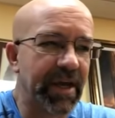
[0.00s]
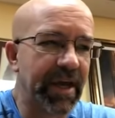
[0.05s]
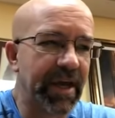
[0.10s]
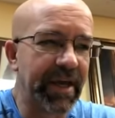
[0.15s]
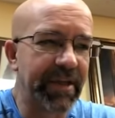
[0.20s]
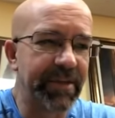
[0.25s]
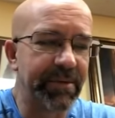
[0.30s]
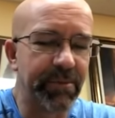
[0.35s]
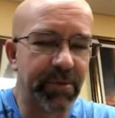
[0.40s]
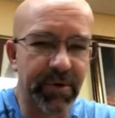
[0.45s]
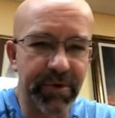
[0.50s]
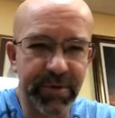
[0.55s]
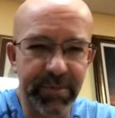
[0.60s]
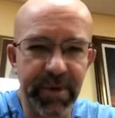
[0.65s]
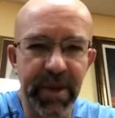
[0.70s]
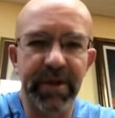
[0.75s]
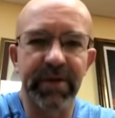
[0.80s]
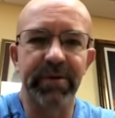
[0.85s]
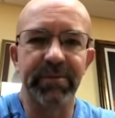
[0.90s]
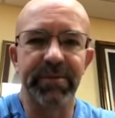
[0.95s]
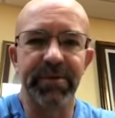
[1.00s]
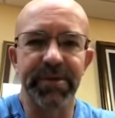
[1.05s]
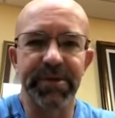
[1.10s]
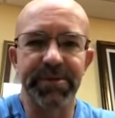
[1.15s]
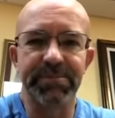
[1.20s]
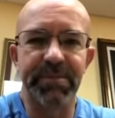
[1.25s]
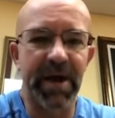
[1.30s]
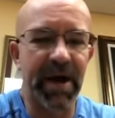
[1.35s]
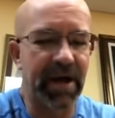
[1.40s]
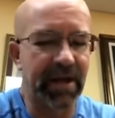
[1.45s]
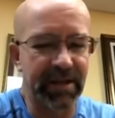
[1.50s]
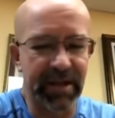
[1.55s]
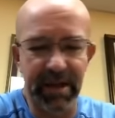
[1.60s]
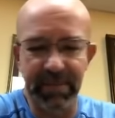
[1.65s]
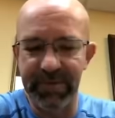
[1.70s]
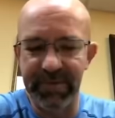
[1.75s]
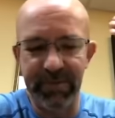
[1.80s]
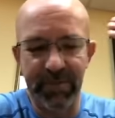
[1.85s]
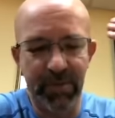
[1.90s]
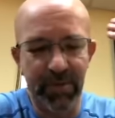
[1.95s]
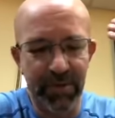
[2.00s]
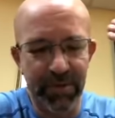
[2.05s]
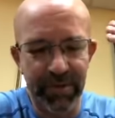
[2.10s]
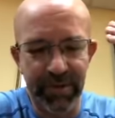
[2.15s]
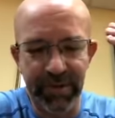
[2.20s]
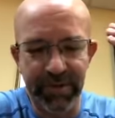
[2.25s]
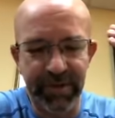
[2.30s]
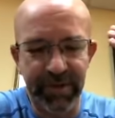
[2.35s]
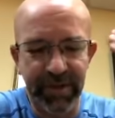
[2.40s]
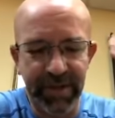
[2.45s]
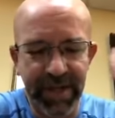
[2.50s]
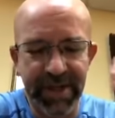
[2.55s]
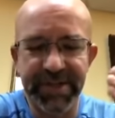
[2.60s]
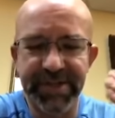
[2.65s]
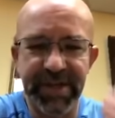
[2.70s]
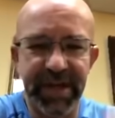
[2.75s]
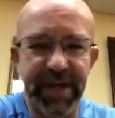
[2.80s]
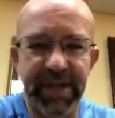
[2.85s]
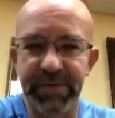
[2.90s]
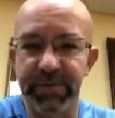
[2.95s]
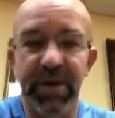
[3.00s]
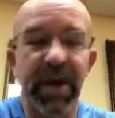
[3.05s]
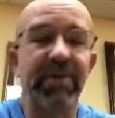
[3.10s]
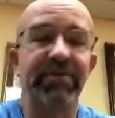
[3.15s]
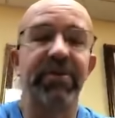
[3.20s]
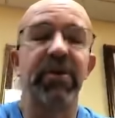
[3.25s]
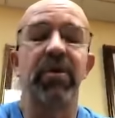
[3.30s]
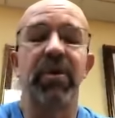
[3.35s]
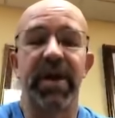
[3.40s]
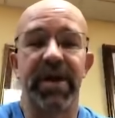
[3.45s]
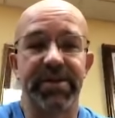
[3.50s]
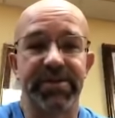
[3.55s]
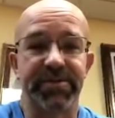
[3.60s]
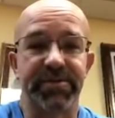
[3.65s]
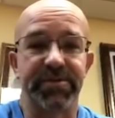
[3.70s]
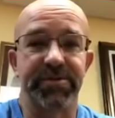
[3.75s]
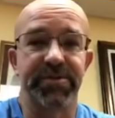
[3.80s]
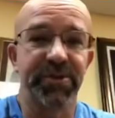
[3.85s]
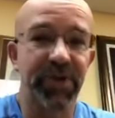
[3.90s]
And the more the medical bills pile up, the less we have no answers.